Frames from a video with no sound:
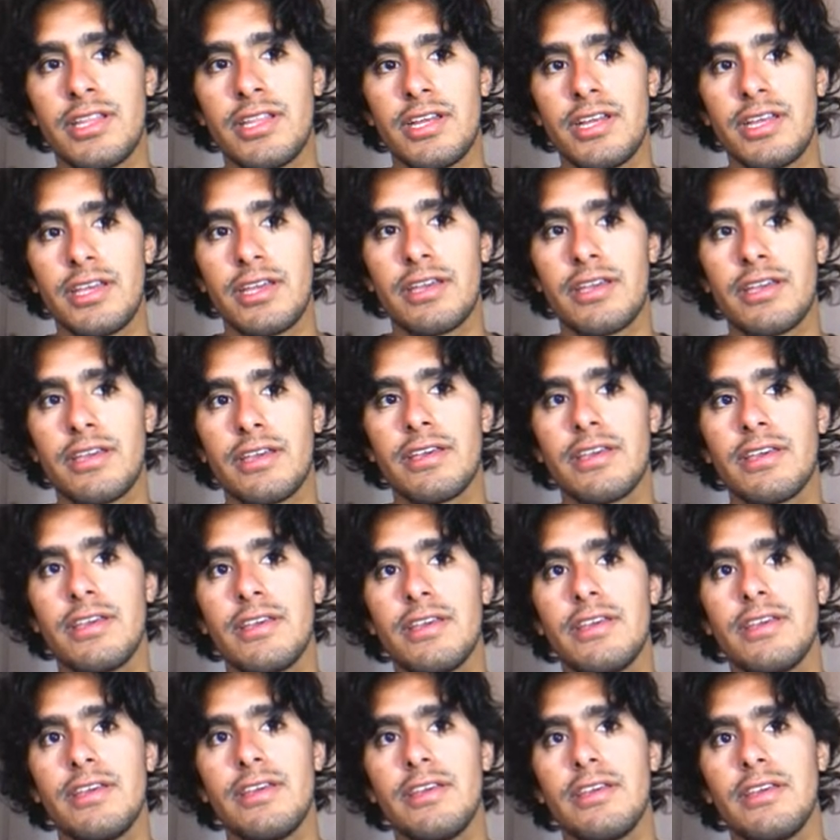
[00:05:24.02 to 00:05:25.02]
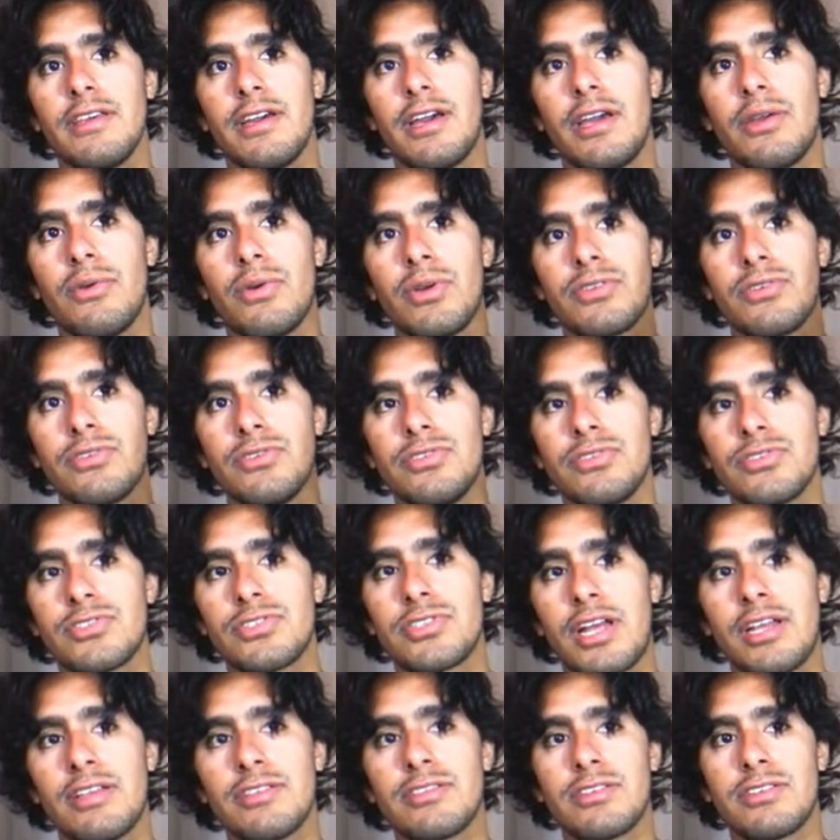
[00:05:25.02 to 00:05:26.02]
like, I want to use
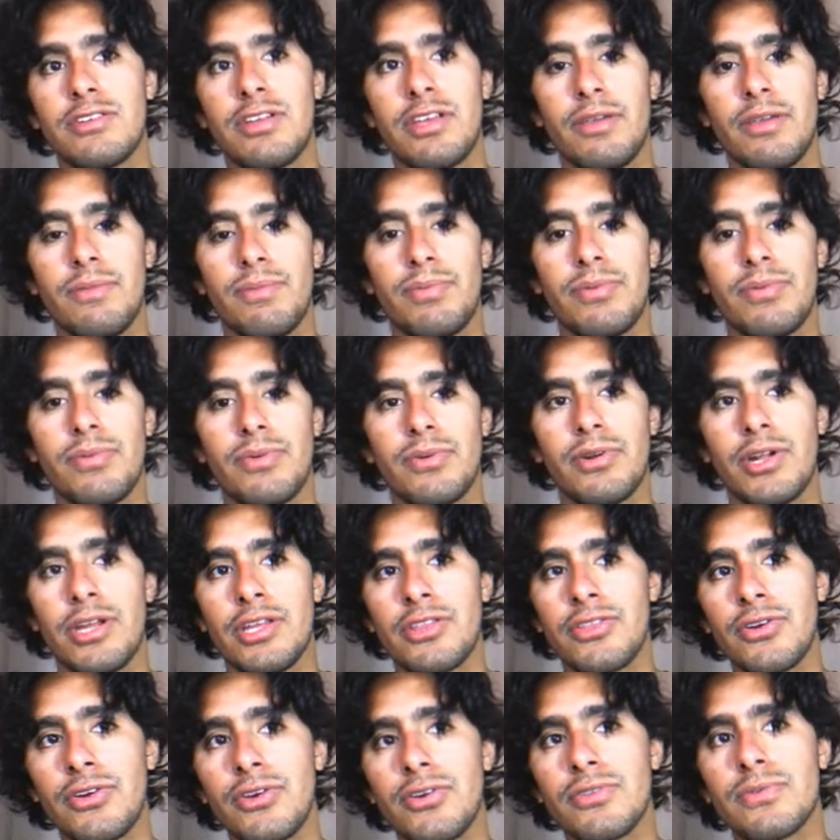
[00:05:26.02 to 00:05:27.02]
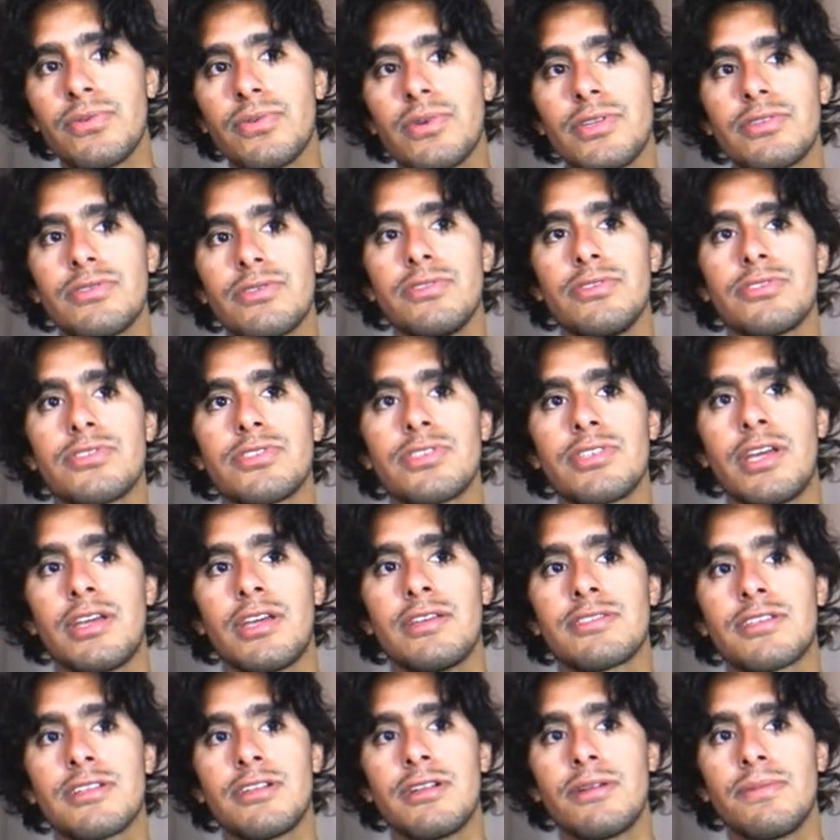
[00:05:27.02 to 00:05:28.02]
TypeScript, or I don't want to use
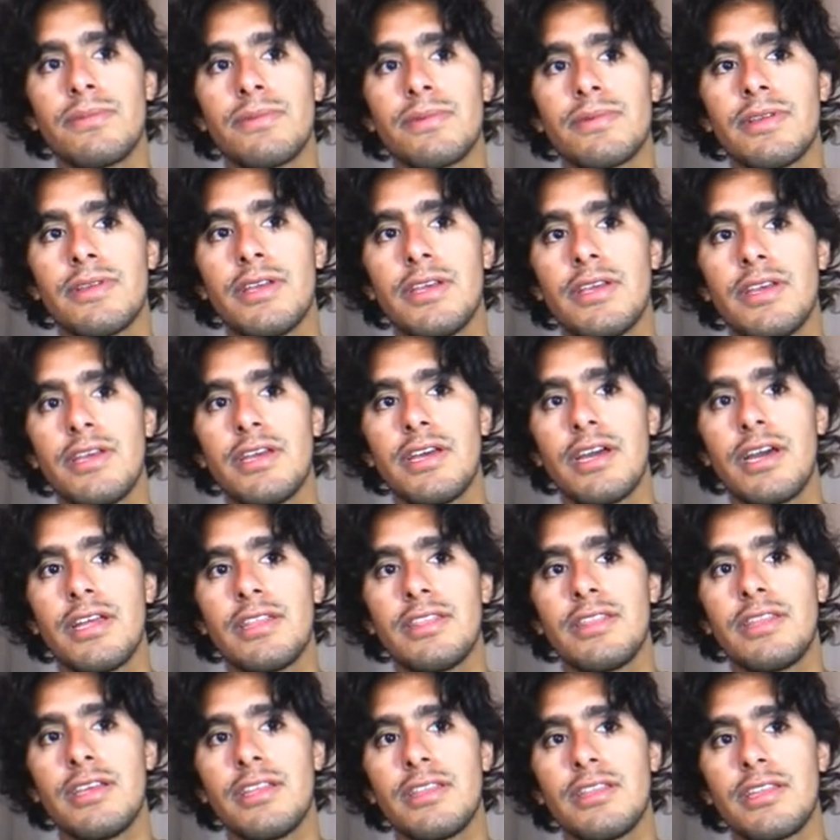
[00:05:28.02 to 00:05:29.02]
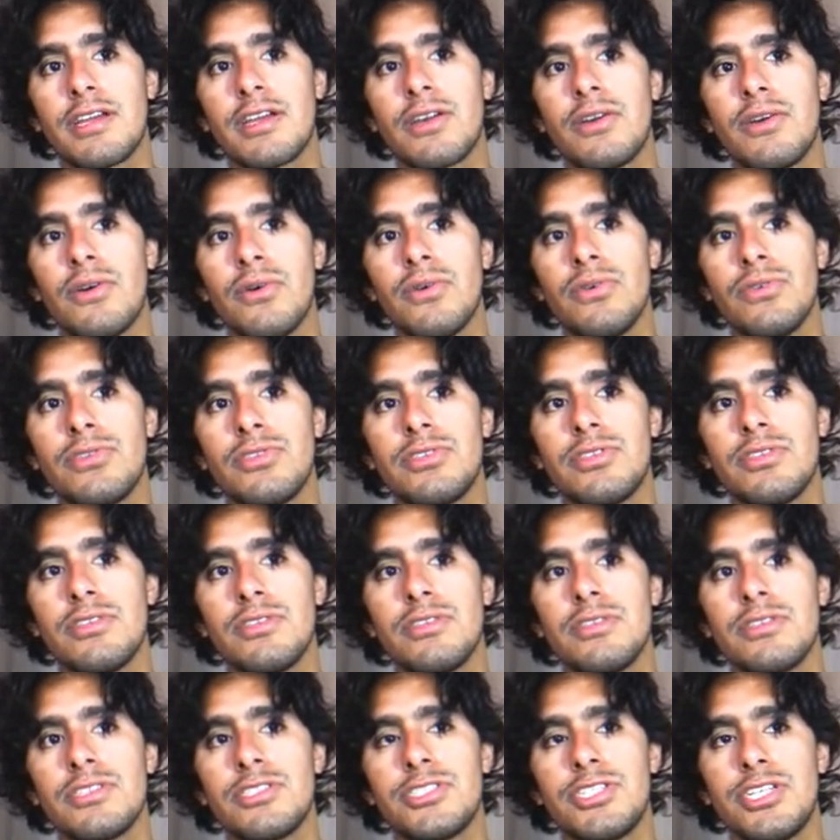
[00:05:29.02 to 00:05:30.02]
TypeScript, and then the code
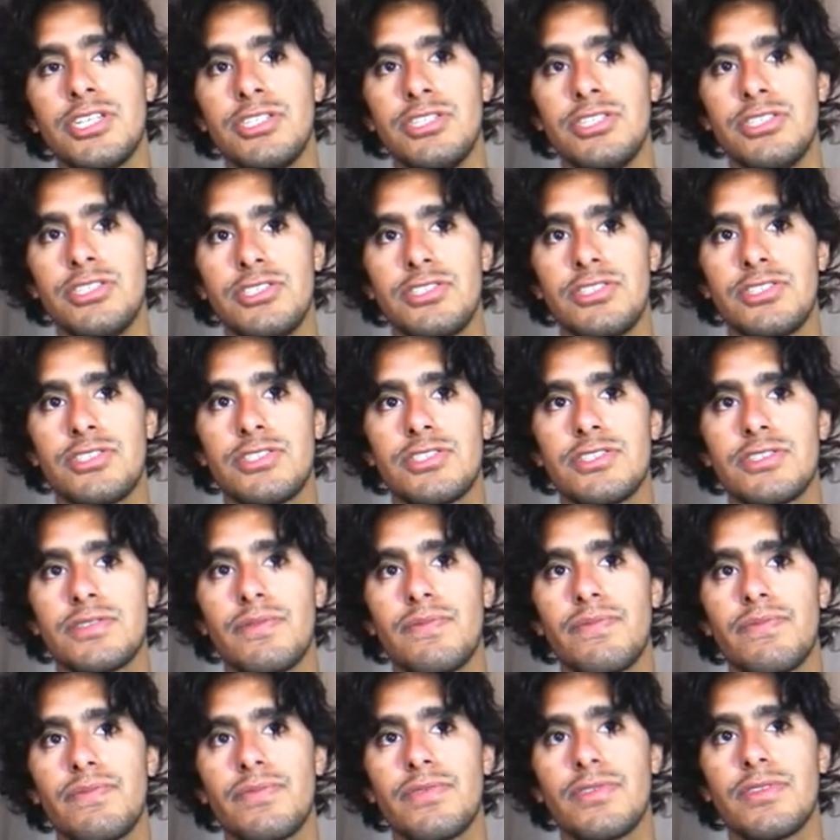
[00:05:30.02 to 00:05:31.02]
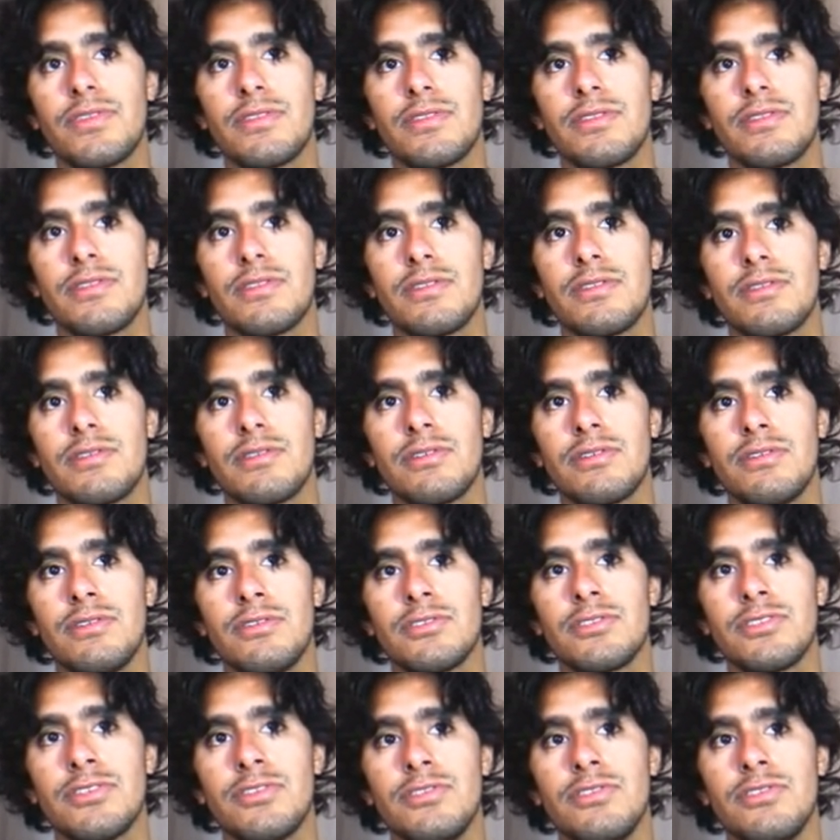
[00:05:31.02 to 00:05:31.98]
changes. Also,